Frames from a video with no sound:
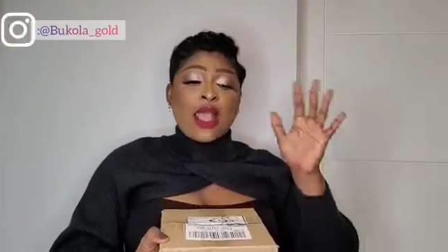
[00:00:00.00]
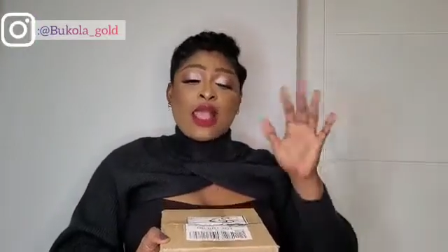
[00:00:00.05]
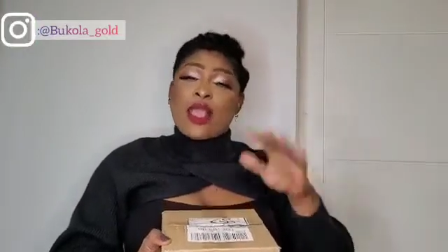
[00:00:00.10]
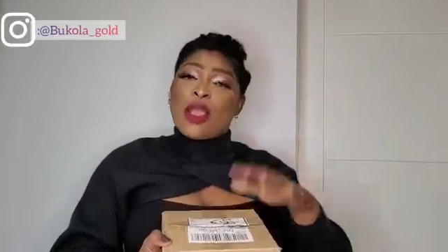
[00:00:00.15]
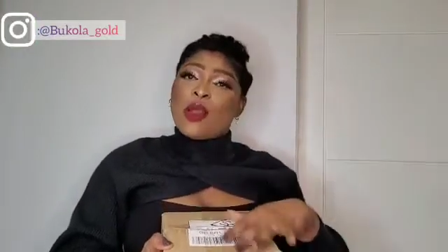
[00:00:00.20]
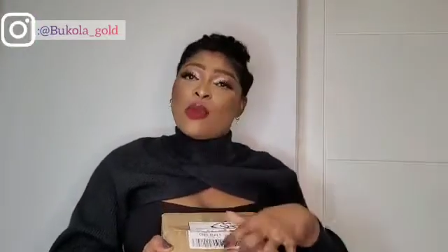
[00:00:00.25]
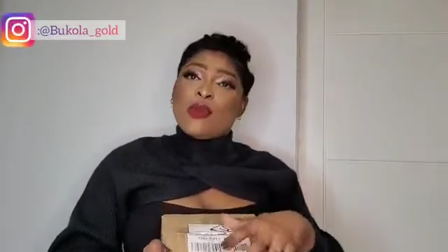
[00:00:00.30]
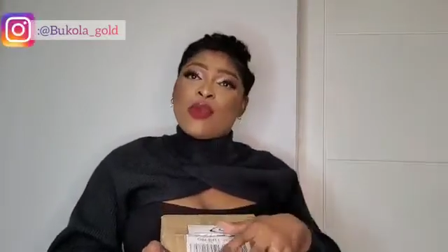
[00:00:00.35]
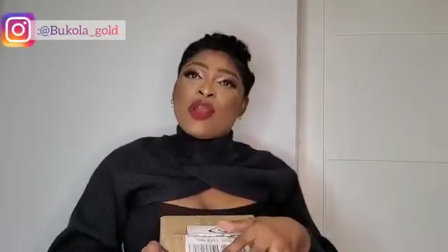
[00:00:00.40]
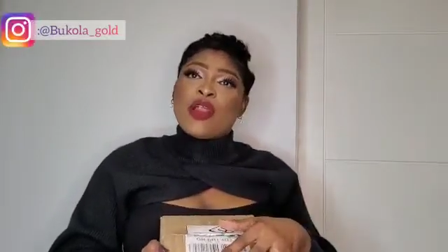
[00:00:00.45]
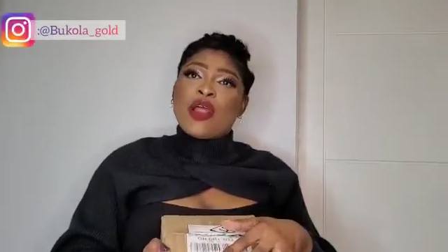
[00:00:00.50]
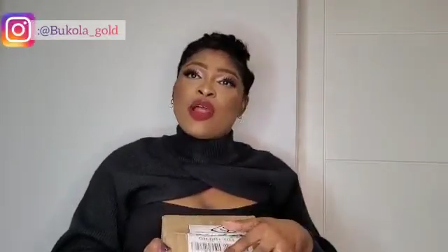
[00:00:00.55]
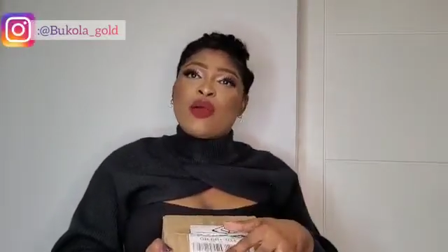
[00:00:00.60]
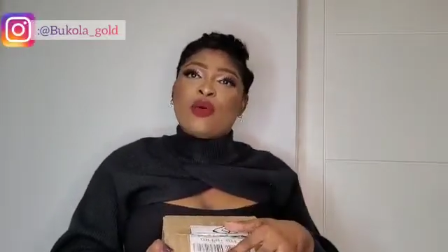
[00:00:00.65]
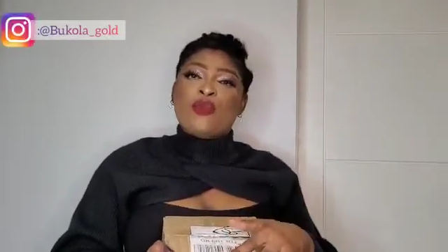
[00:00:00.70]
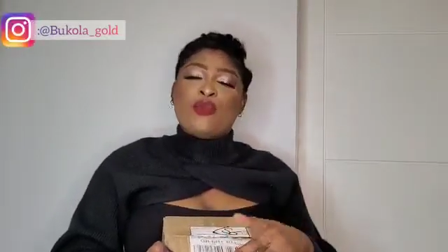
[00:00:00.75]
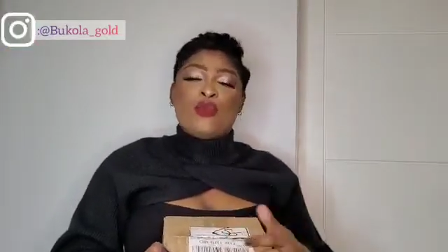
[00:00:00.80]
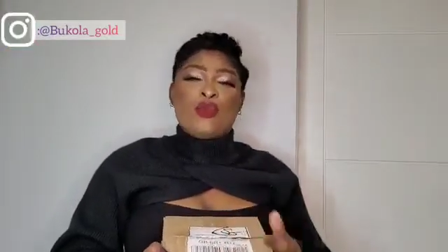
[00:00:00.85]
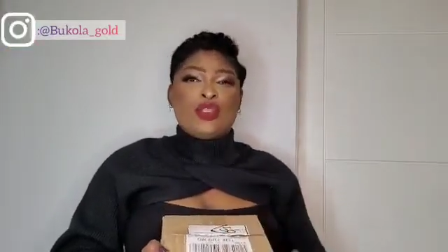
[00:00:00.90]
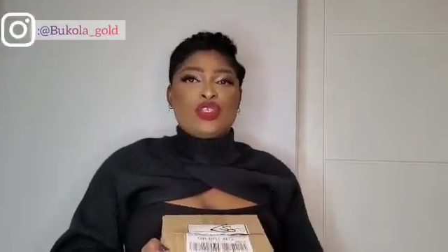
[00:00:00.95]
camera
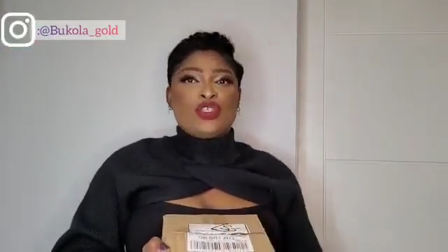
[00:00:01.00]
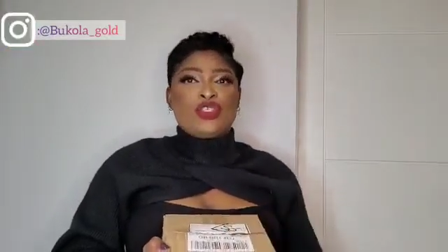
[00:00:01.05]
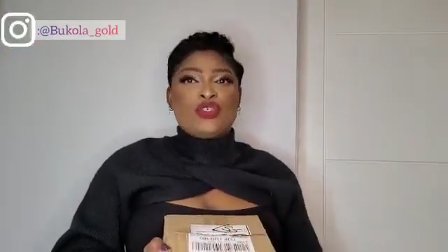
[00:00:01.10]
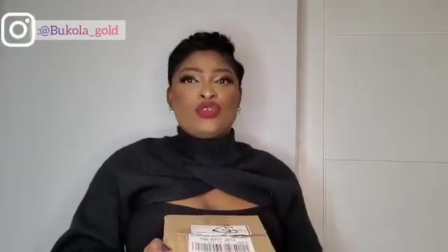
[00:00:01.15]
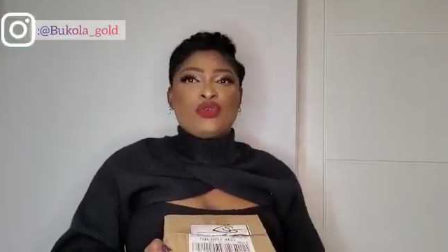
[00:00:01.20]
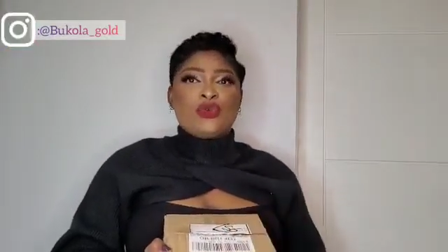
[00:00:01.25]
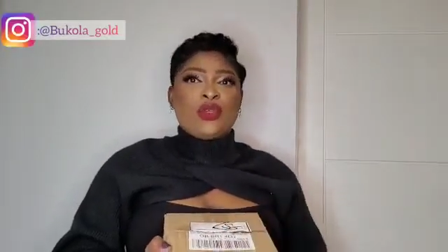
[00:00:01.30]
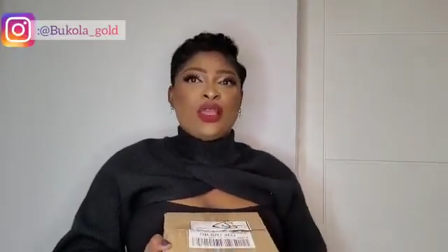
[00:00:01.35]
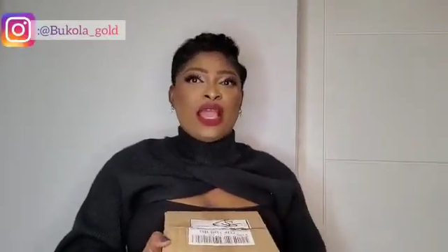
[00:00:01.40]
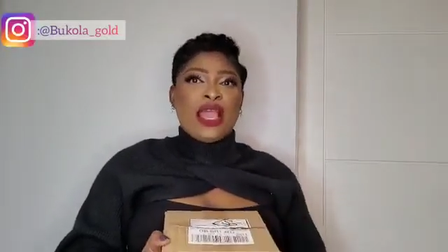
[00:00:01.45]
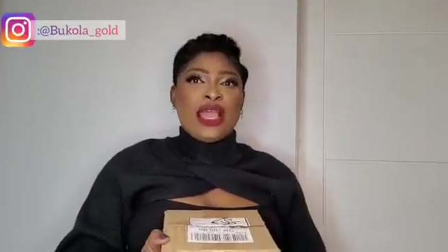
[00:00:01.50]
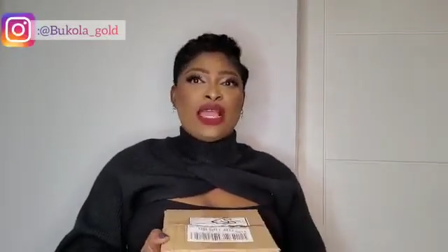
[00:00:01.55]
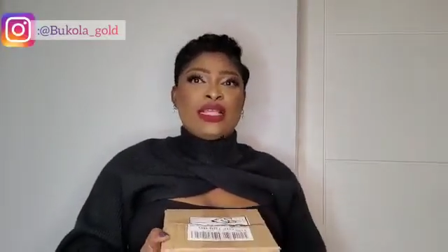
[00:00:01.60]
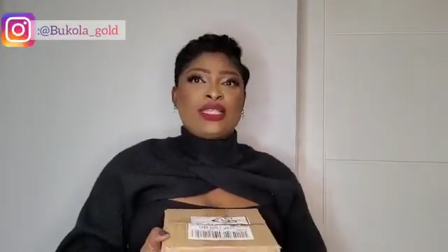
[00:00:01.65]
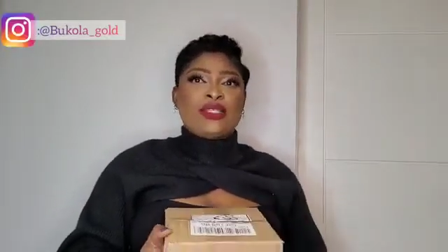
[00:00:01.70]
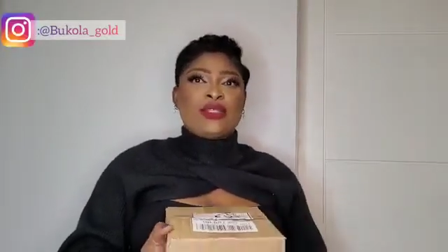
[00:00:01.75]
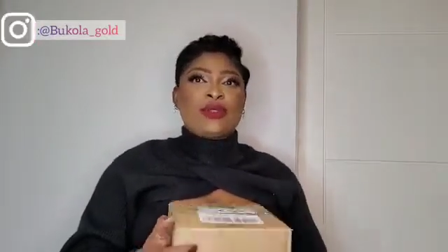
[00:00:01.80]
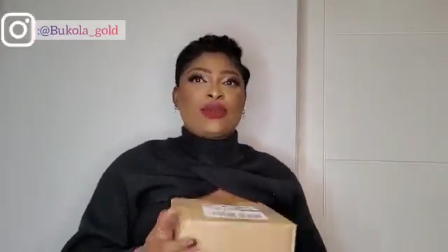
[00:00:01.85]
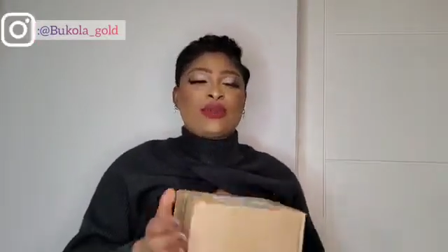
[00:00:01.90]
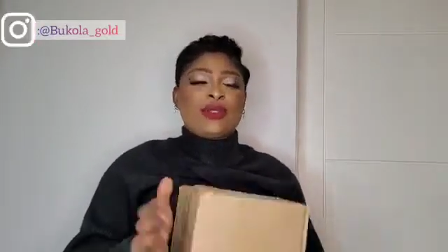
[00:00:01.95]
with you guys.
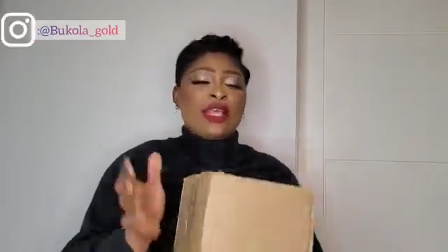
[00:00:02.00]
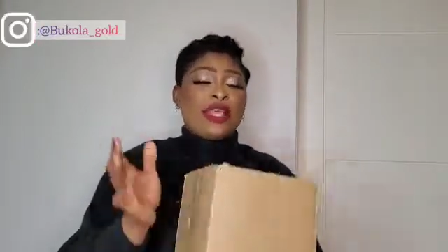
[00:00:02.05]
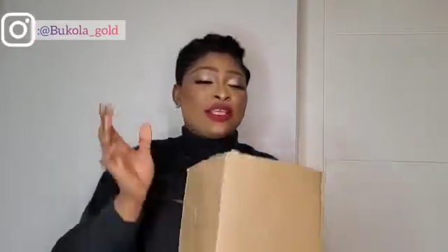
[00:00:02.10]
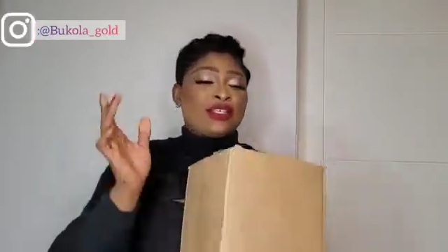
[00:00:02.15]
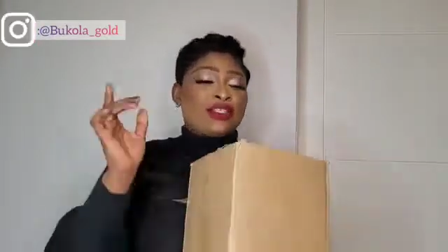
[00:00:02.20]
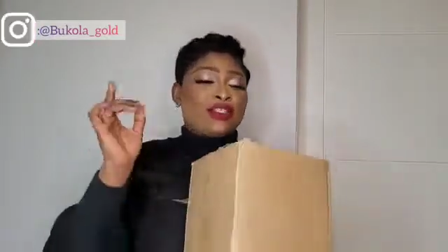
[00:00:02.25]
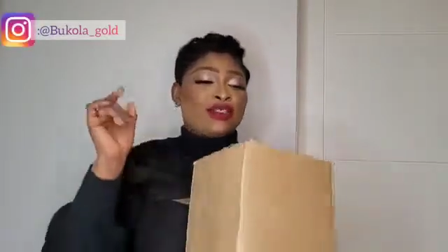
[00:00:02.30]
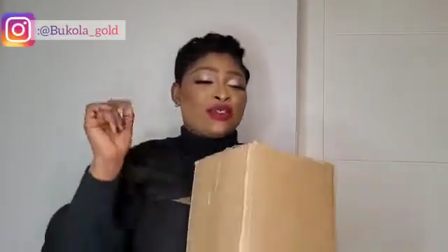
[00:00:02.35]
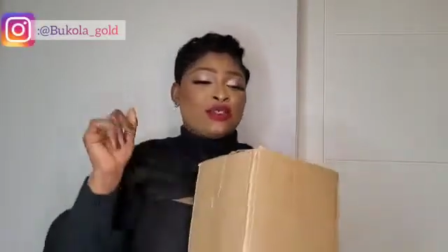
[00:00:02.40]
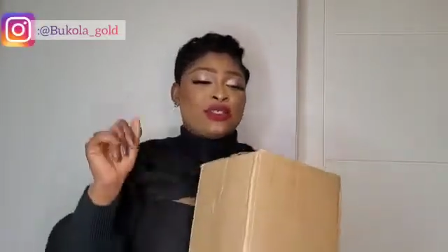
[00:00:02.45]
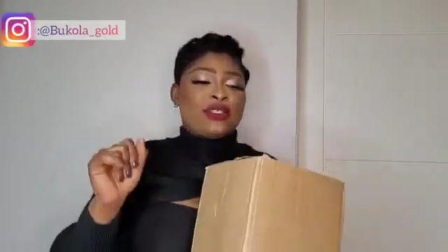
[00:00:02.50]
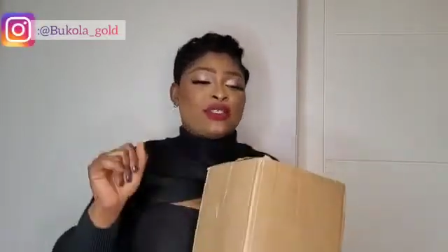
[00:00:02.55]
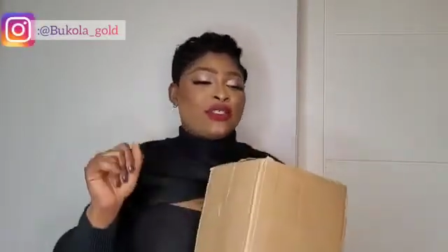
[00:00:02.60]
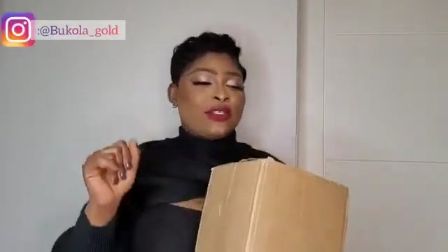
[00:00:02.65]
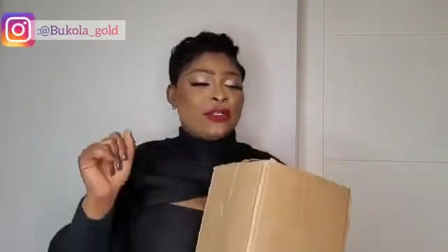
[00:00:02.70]
So that's just